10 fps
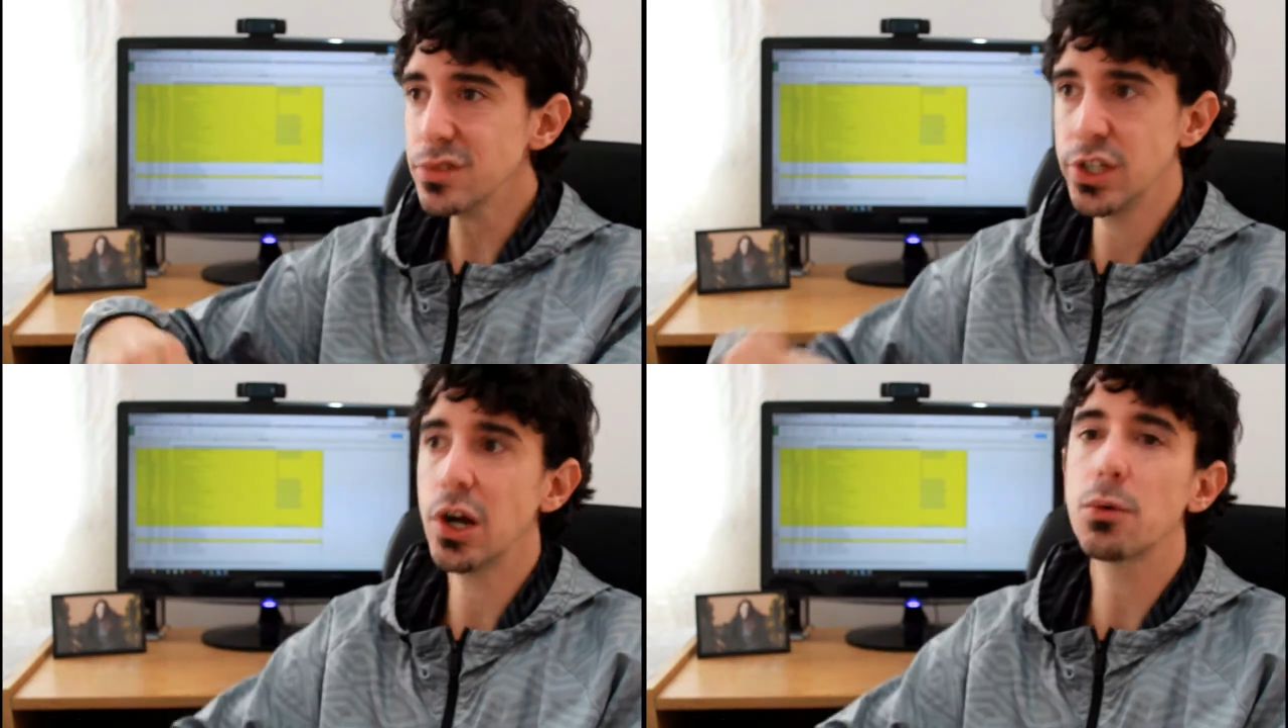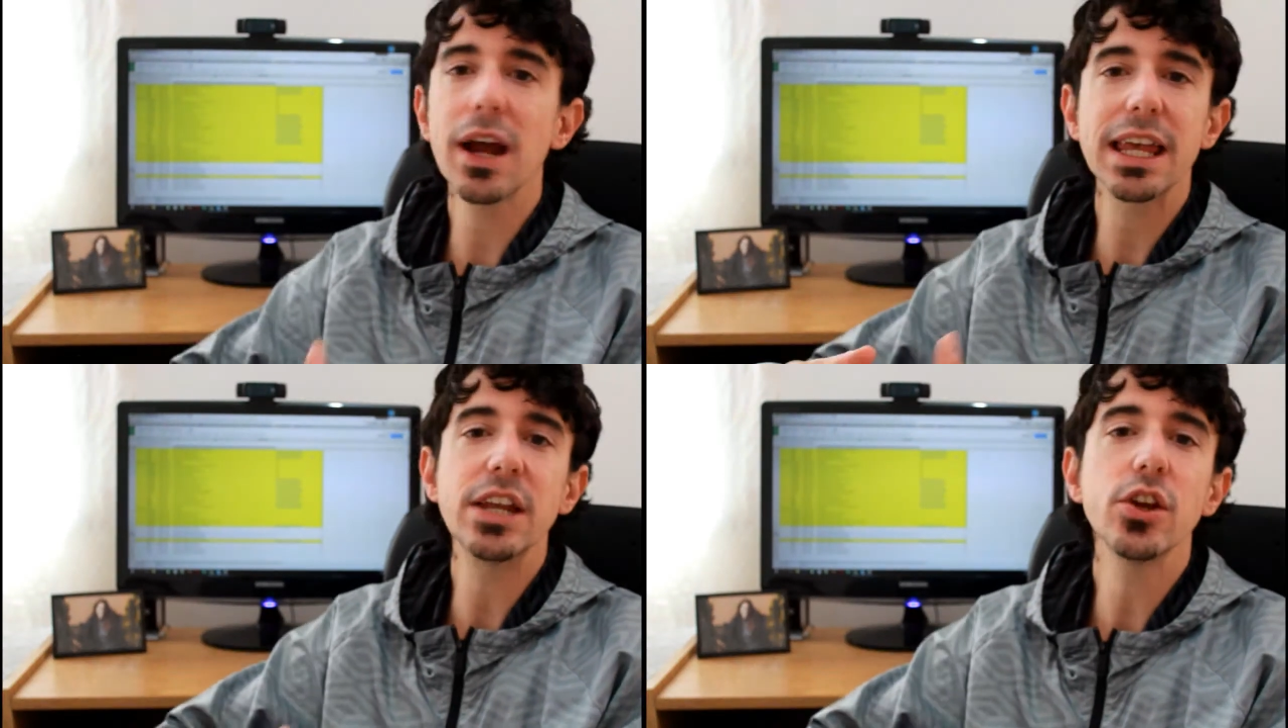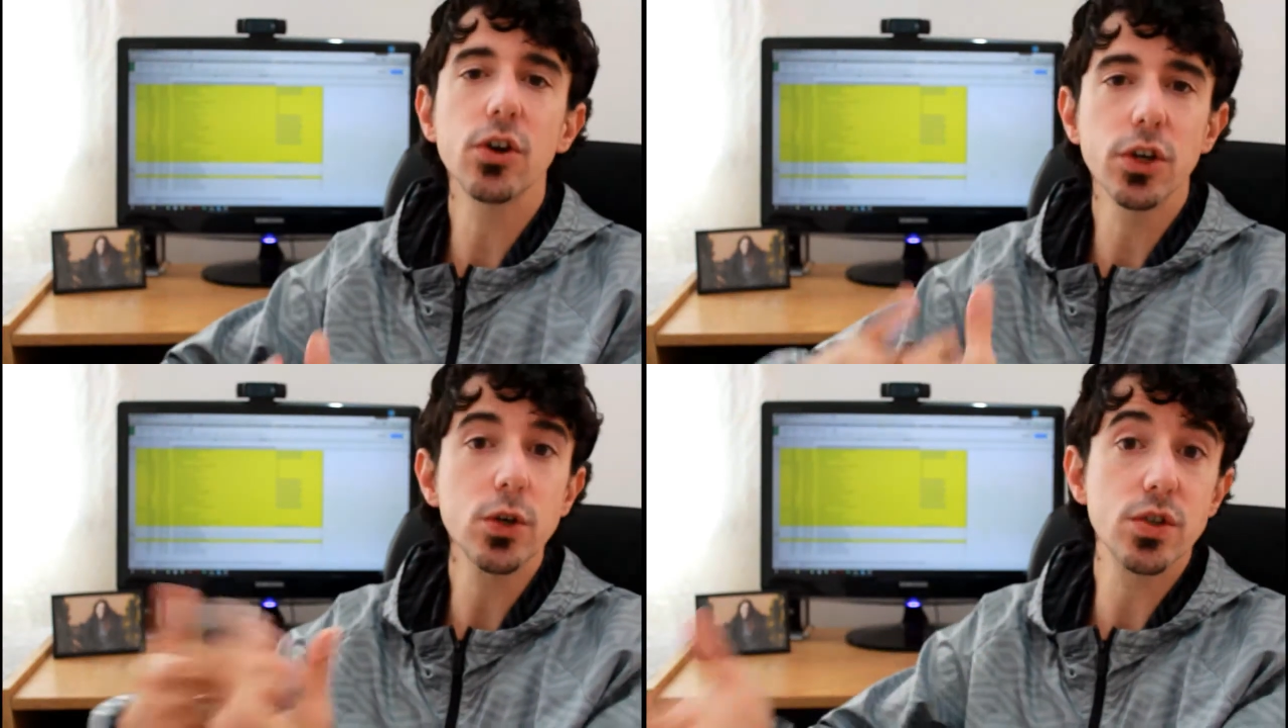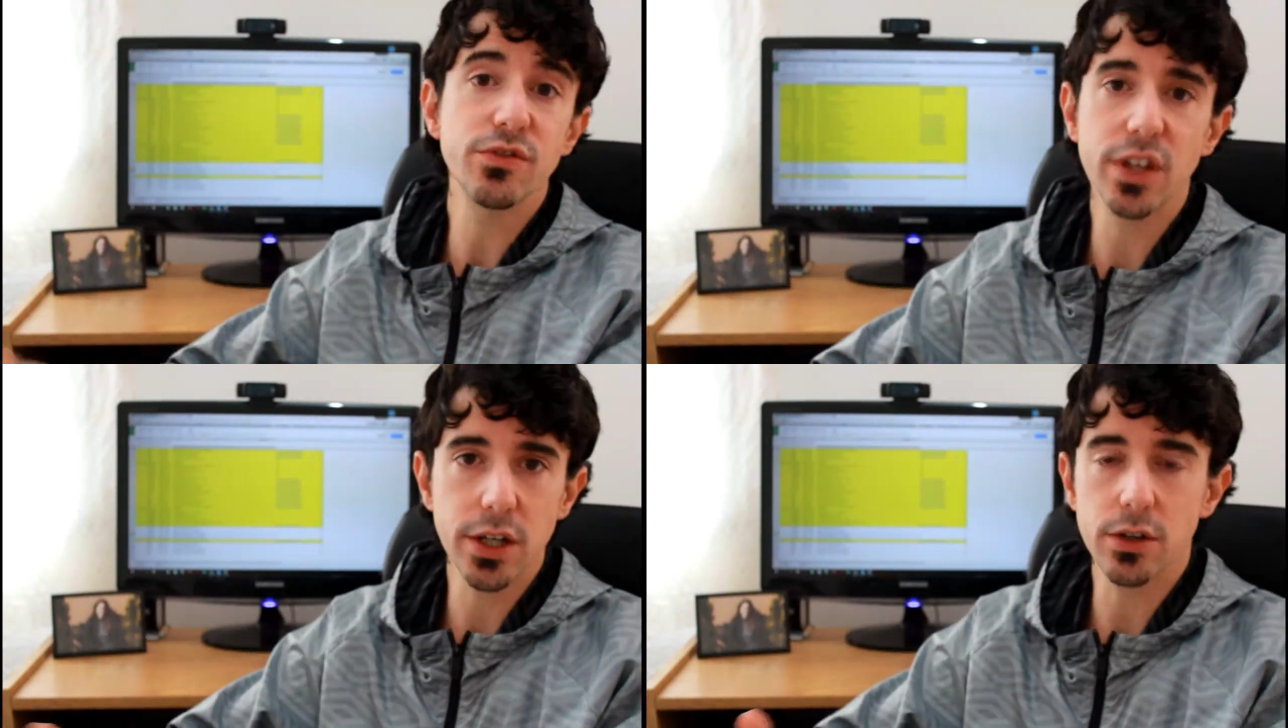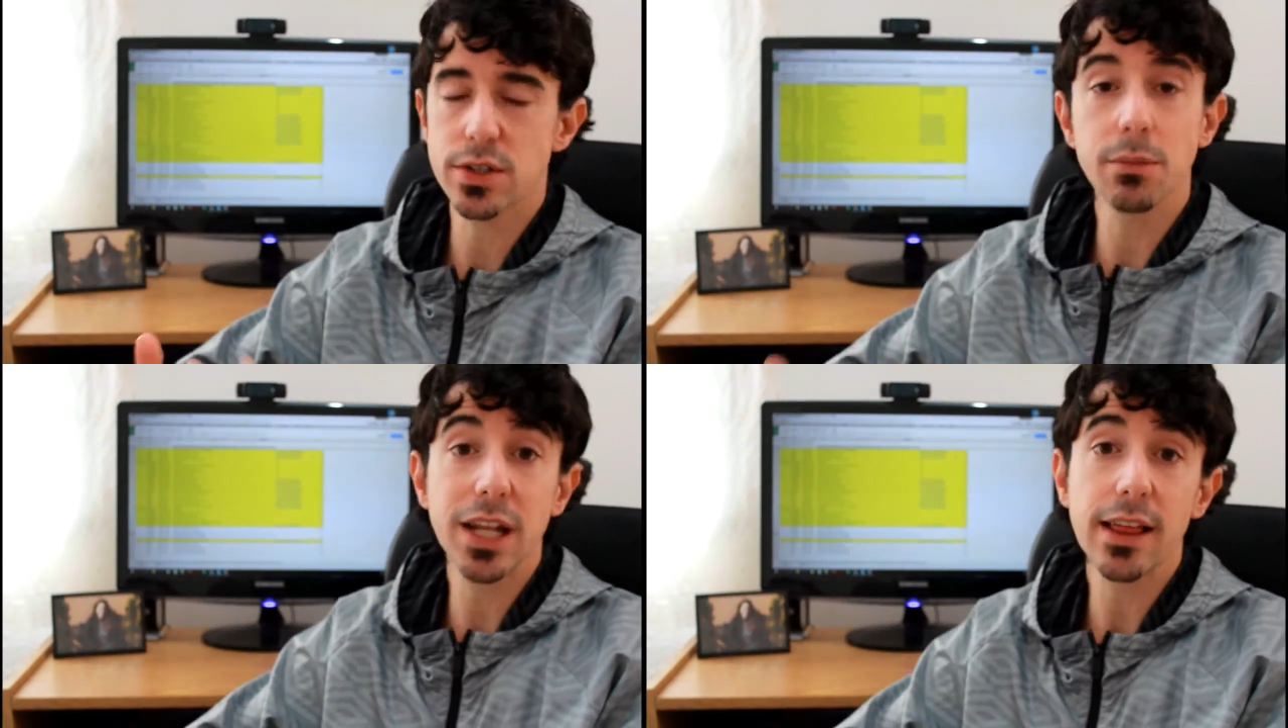ranking your YouTube video or
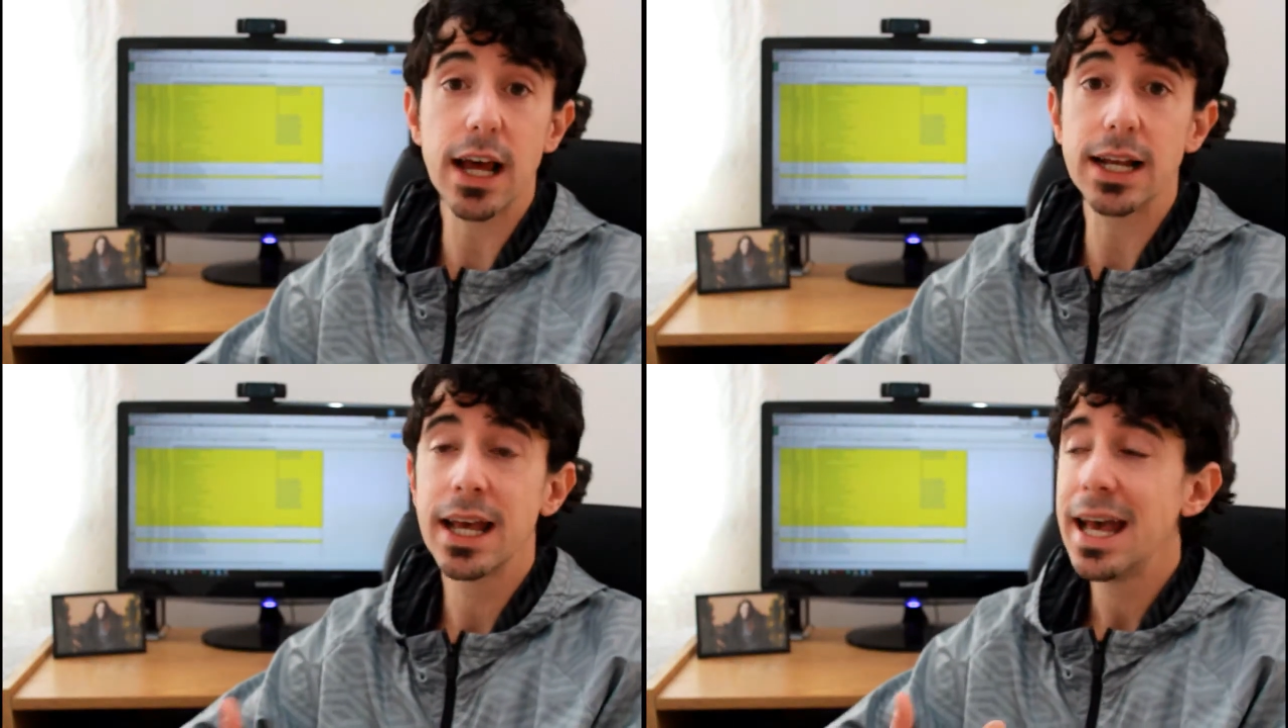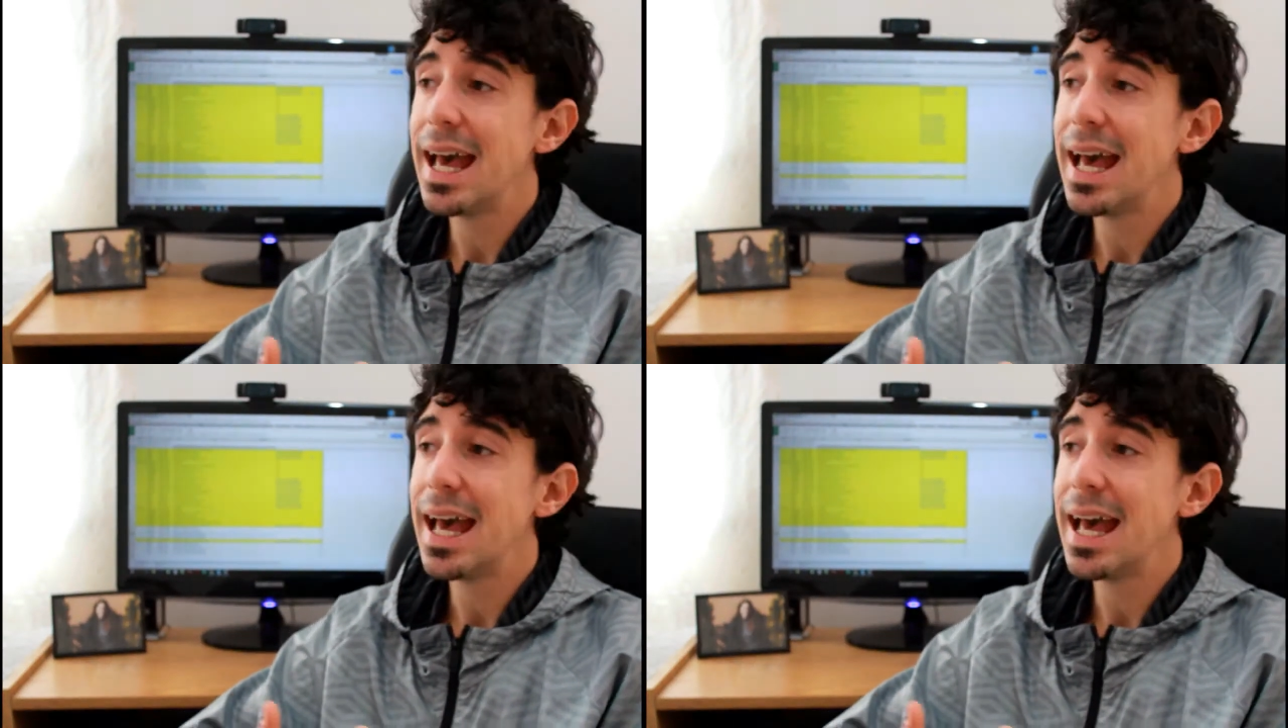something like that.